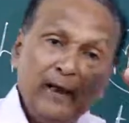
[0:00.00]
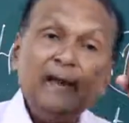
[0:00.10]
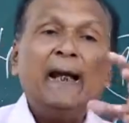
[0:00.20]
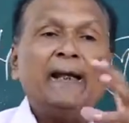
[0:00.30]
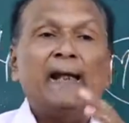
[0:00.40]

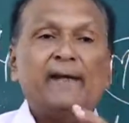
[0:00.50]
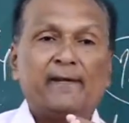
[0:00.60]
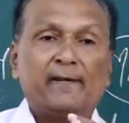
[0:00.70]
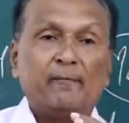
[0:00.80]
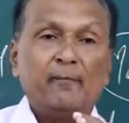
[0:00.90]

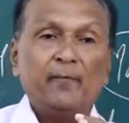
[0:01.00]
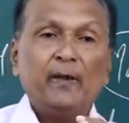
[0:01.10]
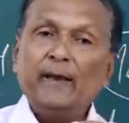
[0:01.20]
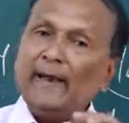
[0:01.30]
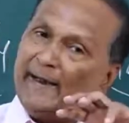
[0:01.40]
lackings,
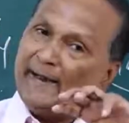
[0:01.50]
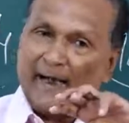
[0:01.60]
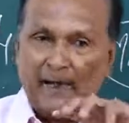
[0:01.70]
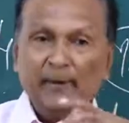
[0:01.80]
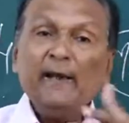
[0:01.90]
that it
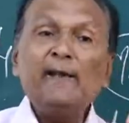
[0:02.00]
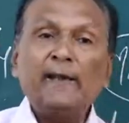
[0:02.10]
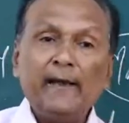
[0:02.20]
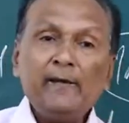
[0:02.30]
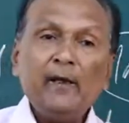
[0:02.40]
can be
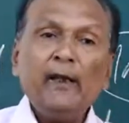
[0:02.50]
increased.